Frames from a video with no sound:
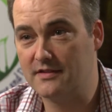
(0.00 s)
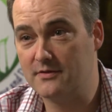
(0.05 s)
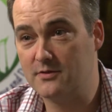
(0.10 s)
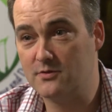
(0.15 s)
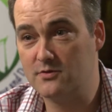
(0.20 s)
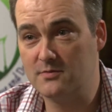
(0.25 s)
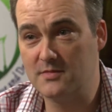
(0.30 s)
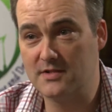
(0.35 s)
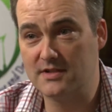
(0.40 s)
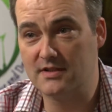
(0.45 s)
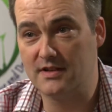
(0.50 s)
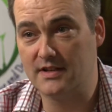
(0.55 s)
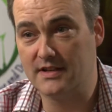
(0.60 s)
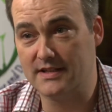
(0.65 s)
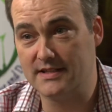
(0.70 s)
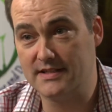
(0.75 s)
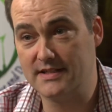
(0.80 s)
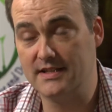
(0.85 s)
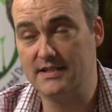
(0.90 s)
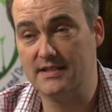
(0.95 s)
almost like a
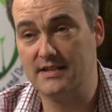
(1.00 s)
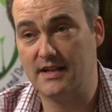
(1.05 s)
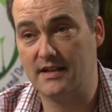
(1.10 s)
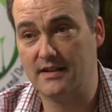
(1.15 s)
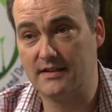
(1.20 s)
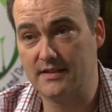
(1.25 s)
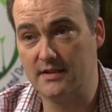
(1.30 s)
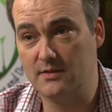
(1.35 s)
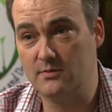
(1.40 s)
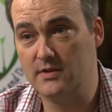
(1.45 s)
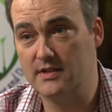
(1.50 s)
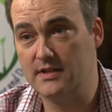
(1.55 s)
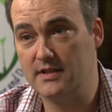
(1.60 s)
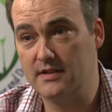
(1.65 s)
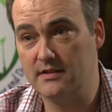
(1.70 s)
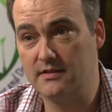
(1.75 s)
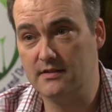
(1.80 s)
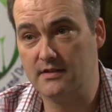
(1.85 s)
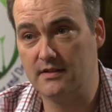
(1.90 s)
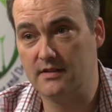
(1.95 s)
seasonality
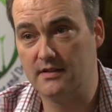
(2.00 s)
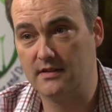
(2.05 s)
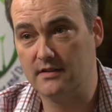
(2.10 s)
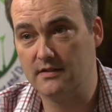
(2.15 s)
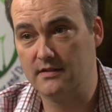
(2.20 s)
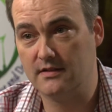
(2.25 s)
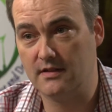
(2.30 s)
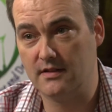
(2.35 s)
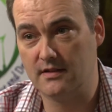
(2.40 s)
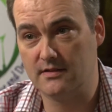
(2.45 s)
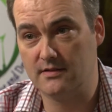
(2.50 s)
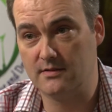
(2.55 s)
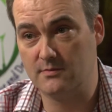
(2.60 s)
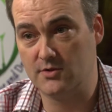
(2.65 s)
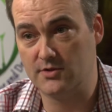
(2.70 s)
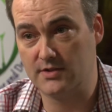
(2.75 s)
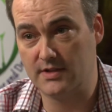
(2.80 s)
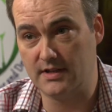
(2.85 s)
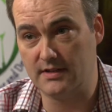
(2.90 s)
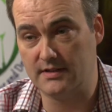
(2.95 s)
within the
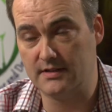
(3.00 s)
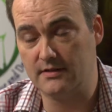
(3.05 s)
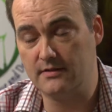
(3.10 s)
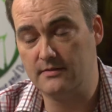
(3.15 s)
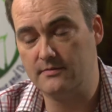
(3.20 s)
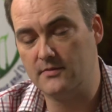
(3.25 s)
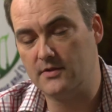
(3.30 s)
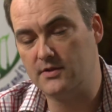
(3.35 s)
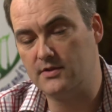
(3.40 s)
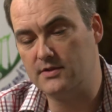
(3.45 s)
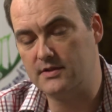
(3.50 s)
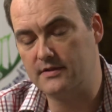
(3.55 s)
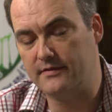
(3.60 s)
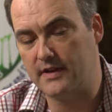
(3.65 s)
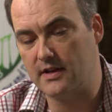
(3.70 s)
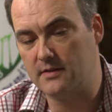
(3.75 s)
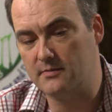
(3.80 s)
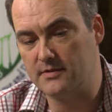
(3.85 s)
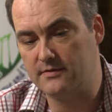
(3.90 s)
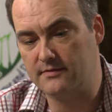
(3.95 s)
mosquito, or
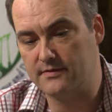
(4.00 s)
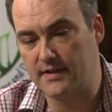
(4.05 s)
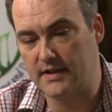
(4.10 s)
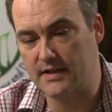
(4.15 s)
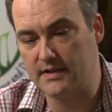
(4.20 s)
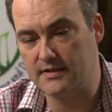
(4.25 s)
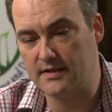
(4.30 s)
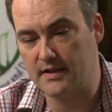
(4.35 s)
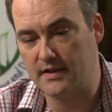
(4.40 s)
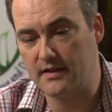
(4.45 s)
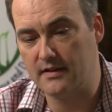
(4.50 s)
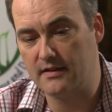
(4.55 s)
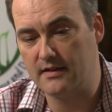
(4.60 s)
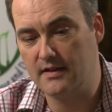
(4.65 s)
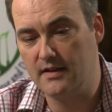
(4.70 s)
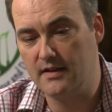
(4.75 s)
development phase there.